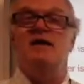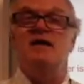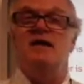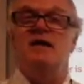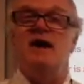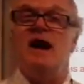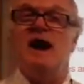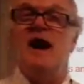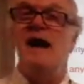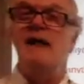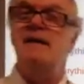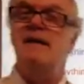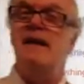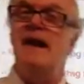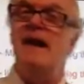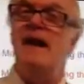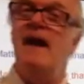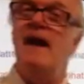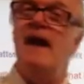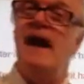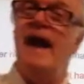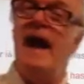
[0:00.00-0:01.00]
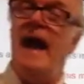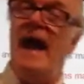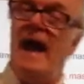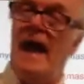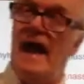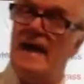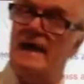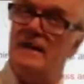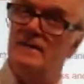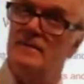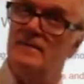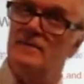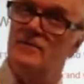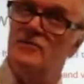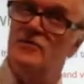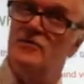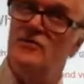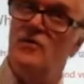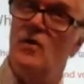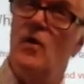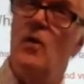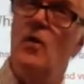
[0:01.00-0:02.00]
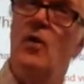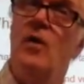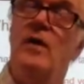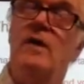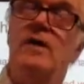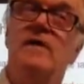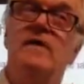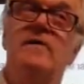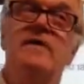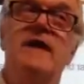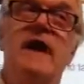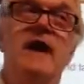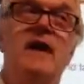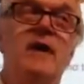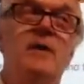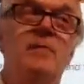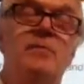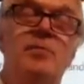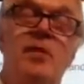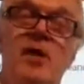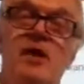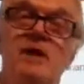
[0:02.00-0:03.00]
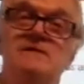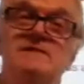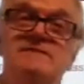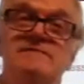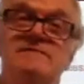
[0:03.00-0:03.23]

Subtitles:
not atoms or that are parts